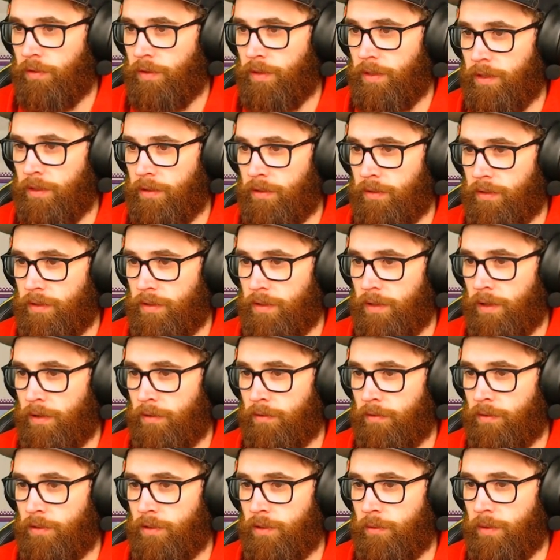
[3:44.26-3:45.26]
things now,
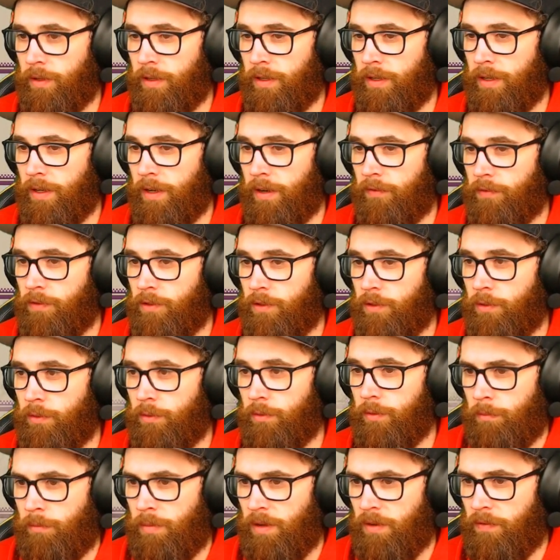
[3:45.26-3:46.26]
so we're going to have
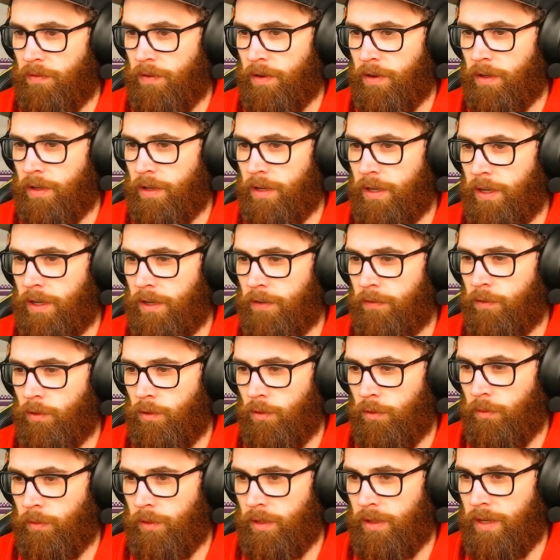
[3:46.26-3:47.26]
to uh, be very careful
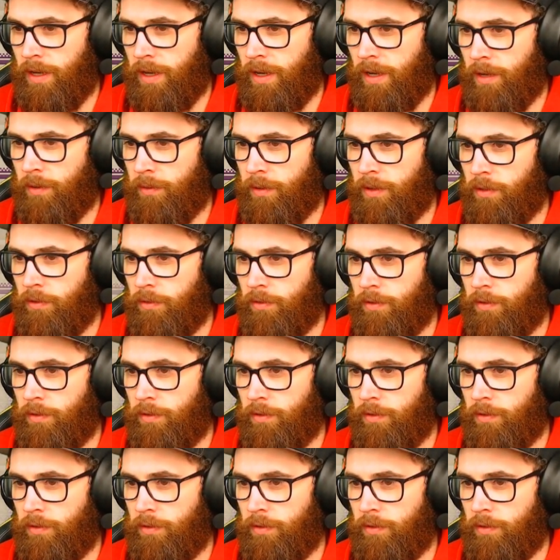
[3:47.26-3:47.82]
with how we do